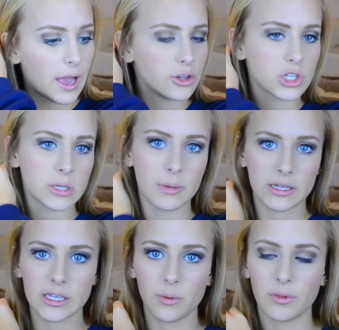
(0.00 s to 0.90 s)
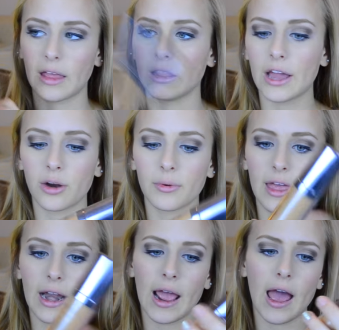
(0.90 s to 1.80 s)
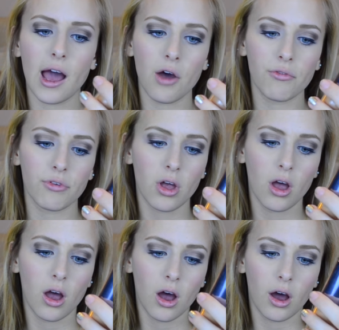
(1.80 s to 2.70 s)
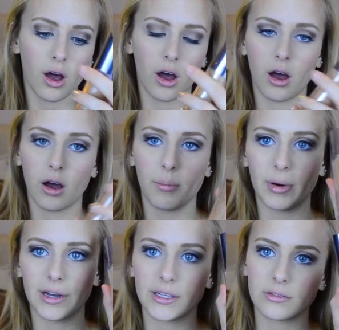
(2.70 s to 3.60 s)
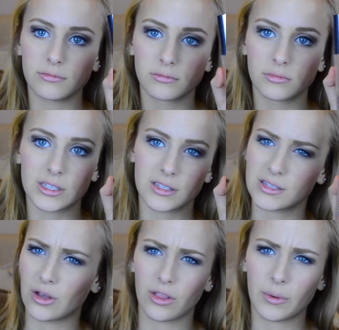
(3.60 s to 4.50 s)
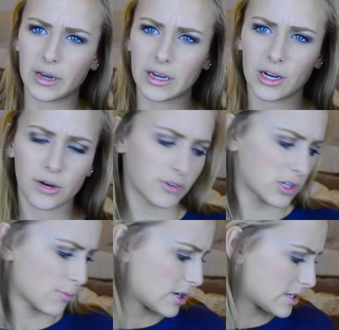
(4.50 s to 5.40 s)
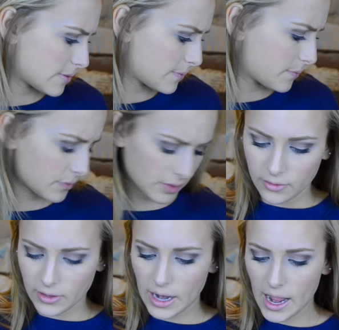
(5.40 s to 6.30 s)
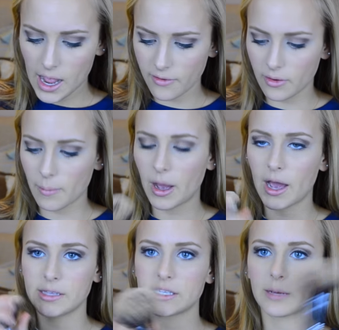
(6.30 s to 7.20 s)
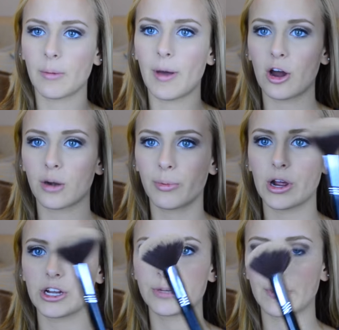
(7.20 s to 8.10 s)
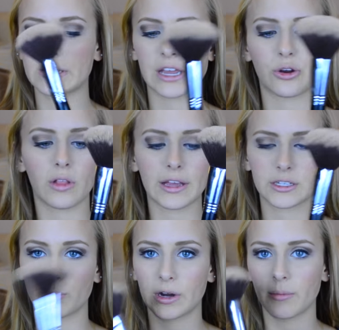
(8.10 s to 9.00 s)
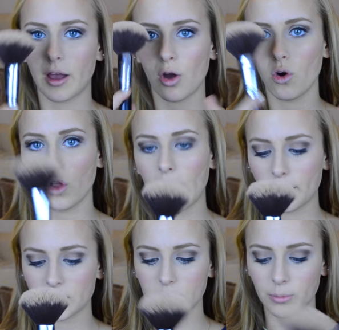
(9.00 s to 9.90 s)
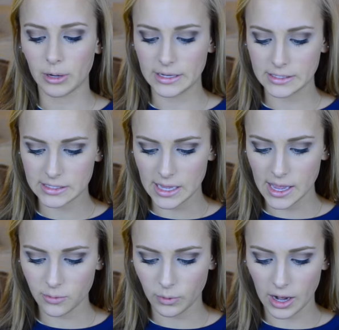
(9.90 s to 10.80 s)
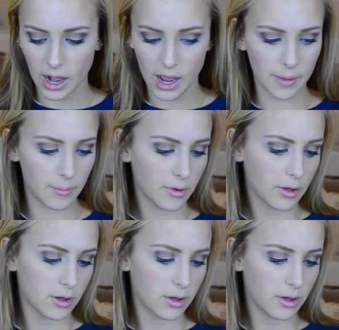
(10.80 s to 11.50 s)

I usually mix it with a lighter one that I have. Uh, but this is the only one in here for some reason. Then I have my Sigma powder brush because I don't like to bring my whole like Mr. Bunny set when I'm